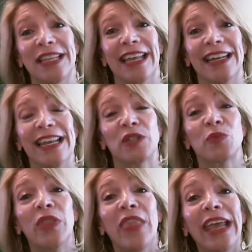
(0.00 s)
in is
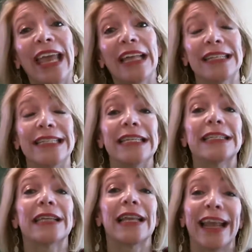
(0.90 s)
when they get
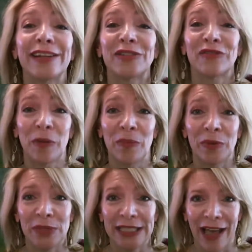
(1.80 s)
disconnected from
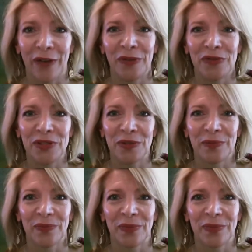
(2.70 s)
themselves.